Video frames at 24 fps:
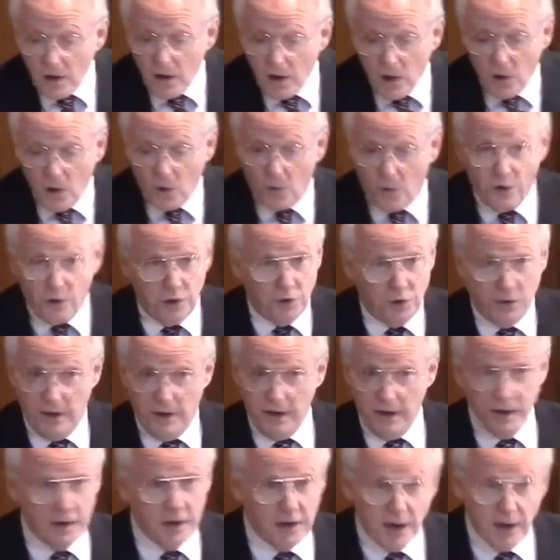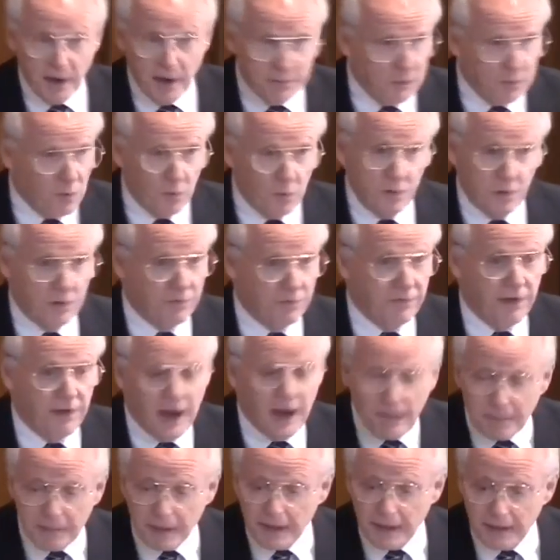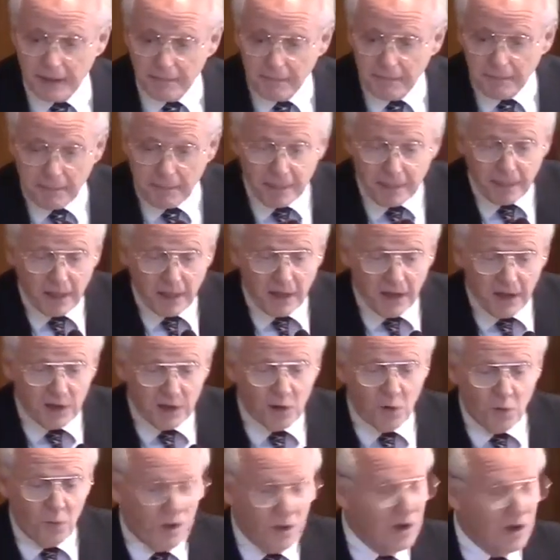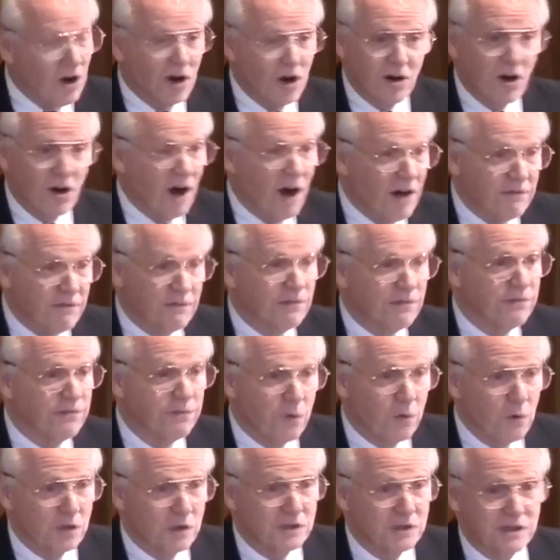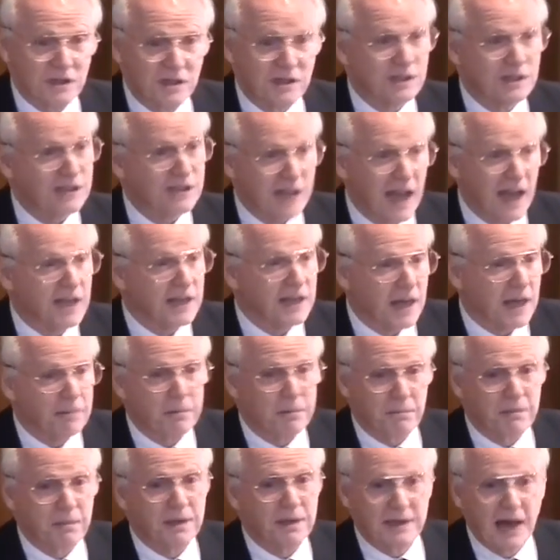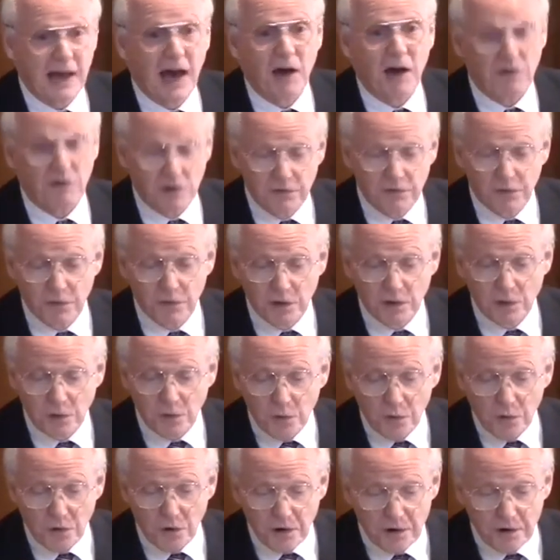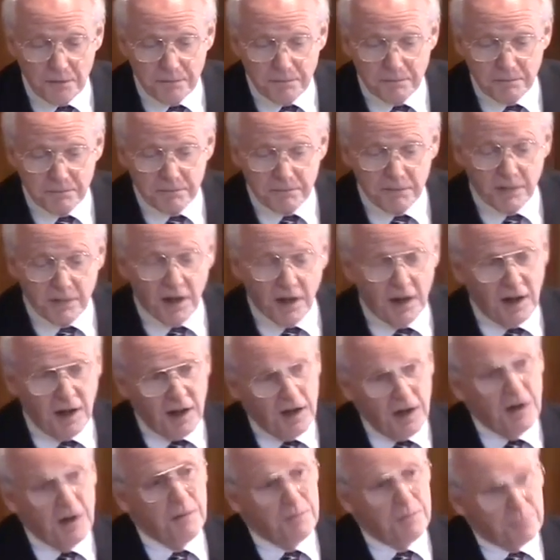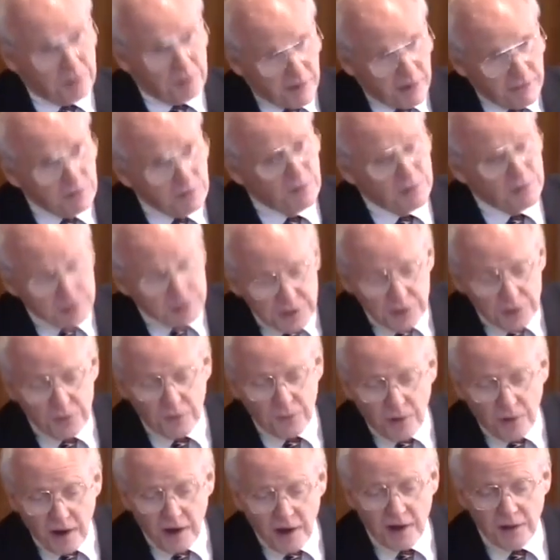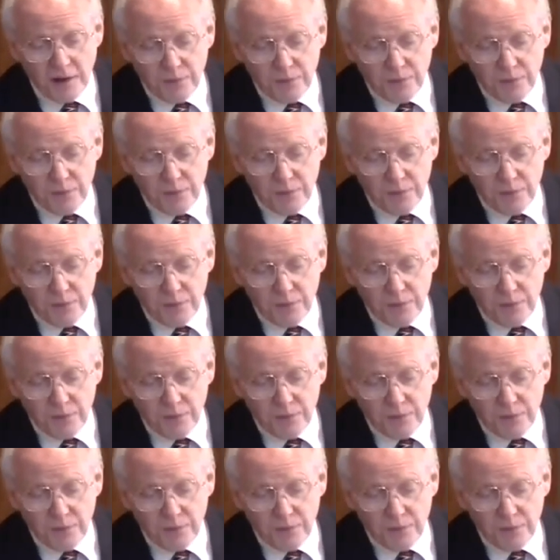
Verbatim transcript: or your income or your family. Now, we aren't often forced to stand up and be counted for the Lord. But every once in a while,